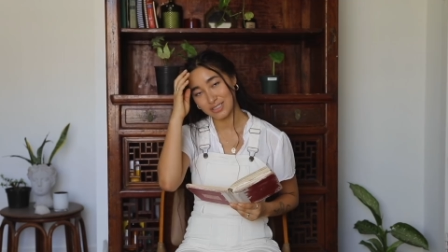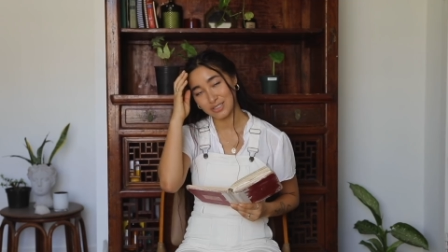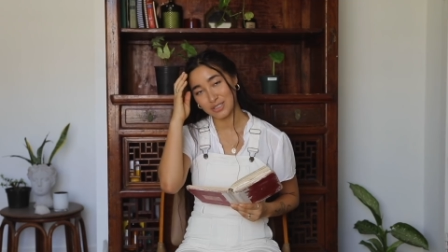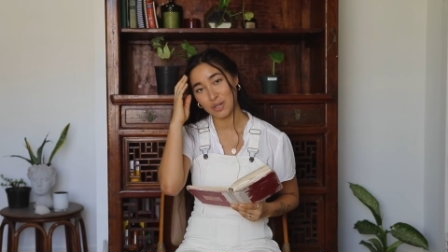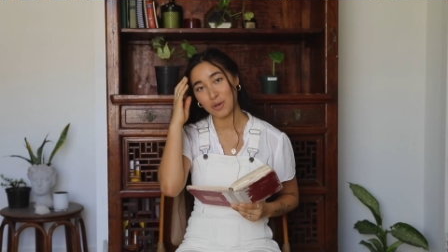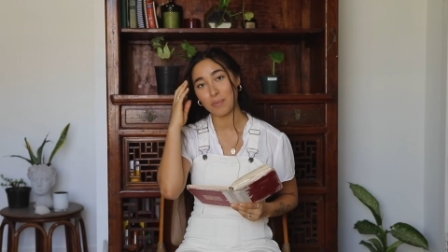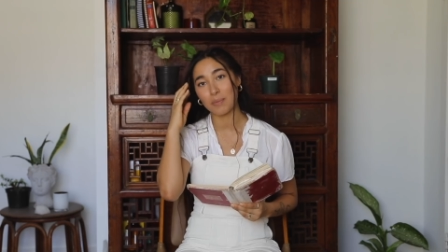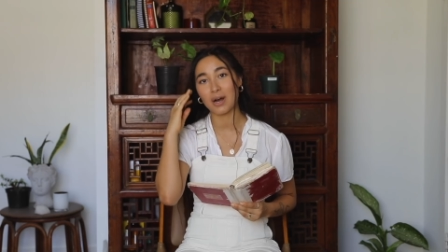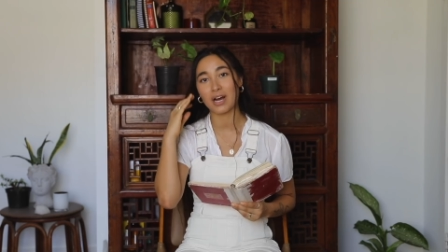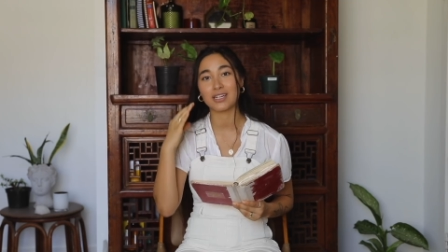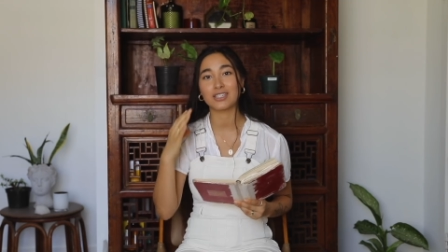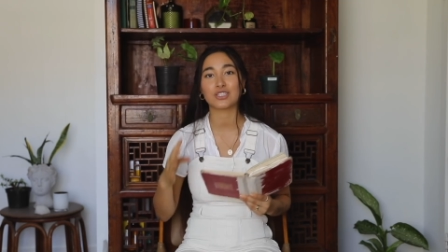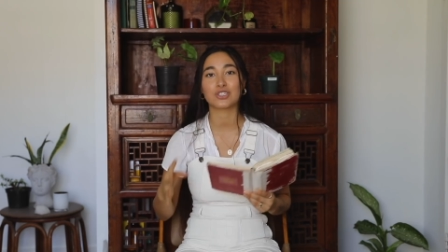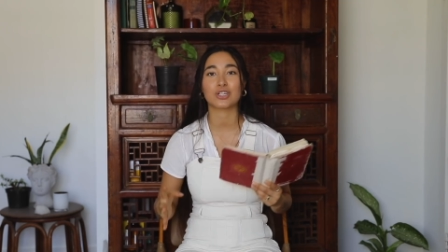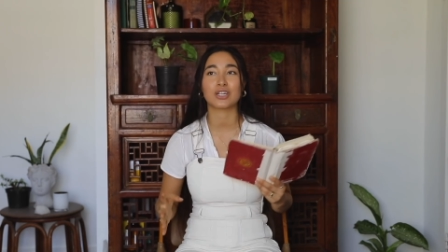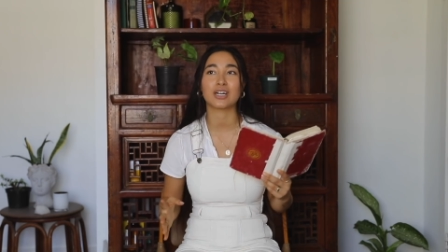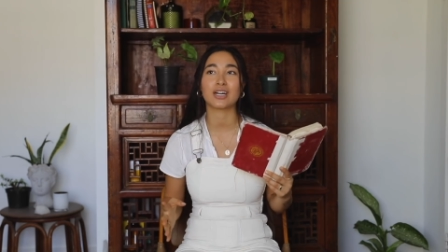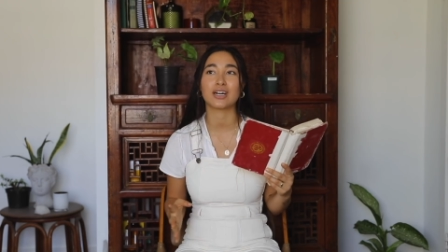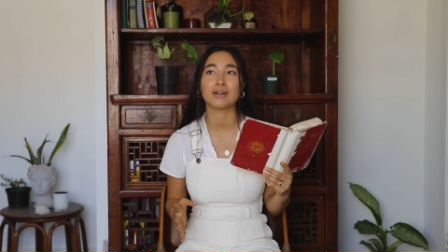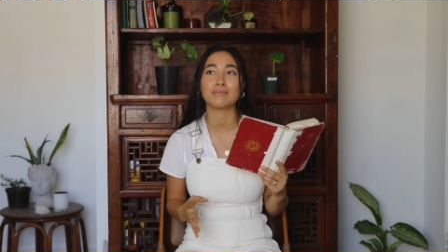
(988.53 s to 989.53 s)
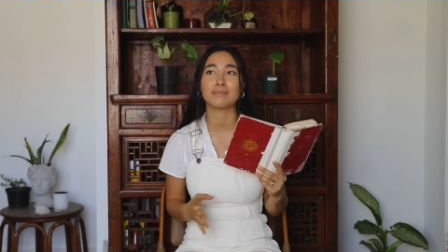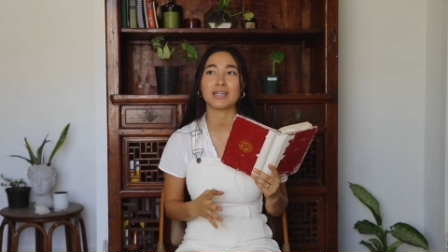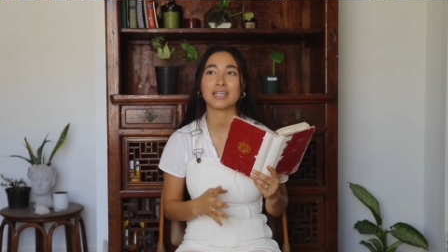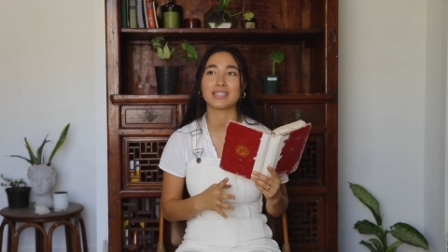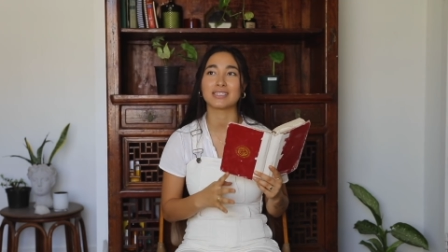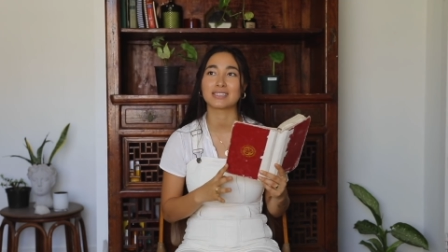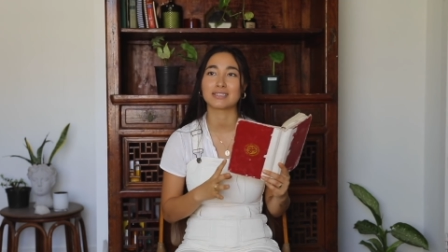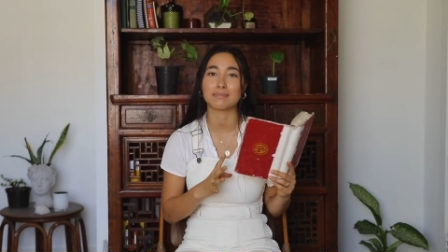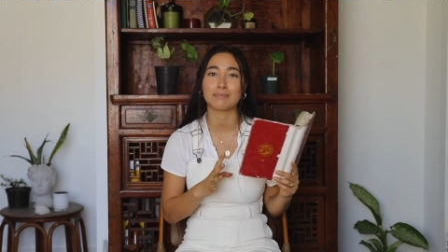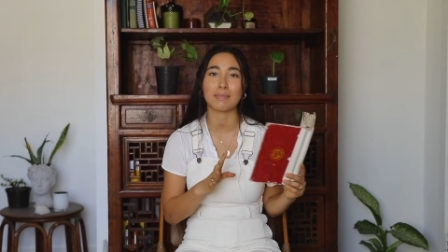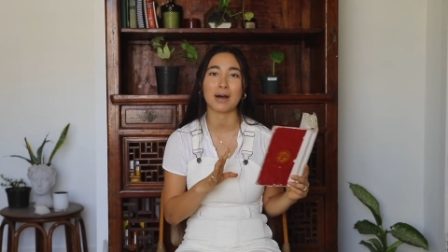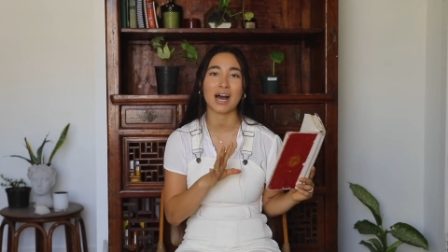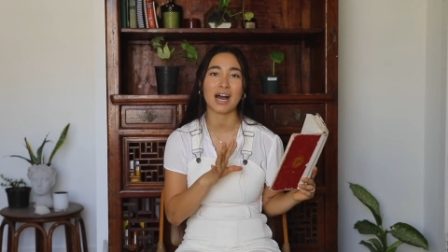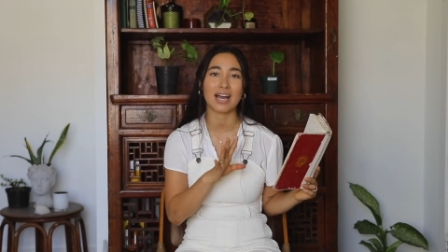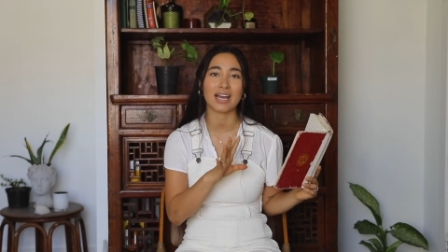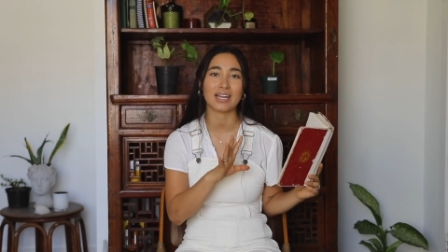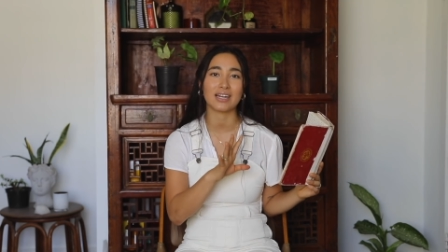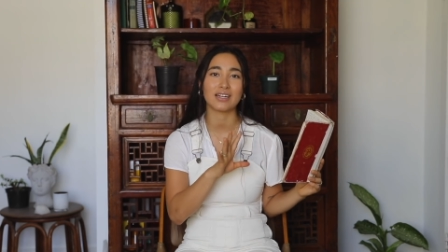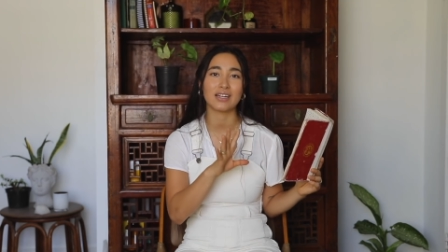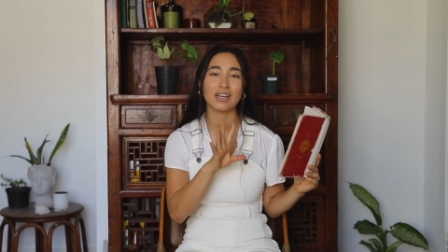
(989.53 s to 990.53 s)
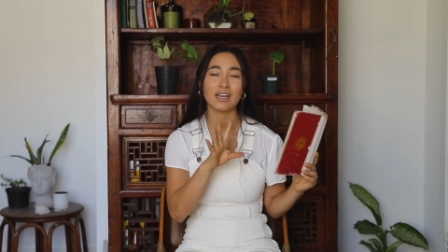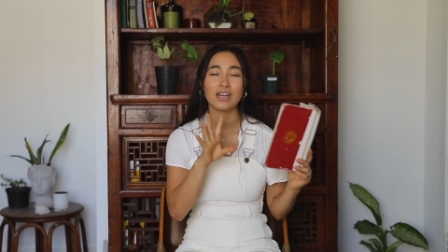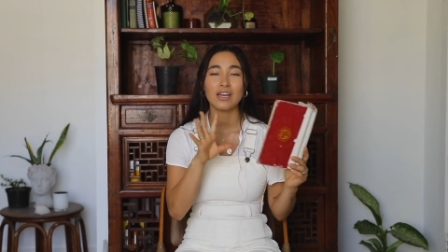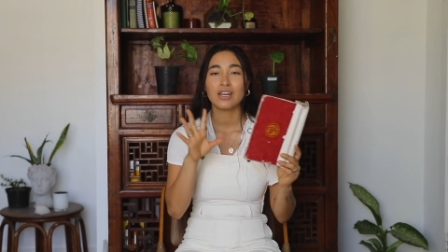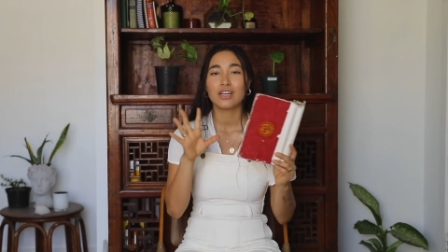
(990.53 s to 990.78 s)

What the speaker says: So mantra means mind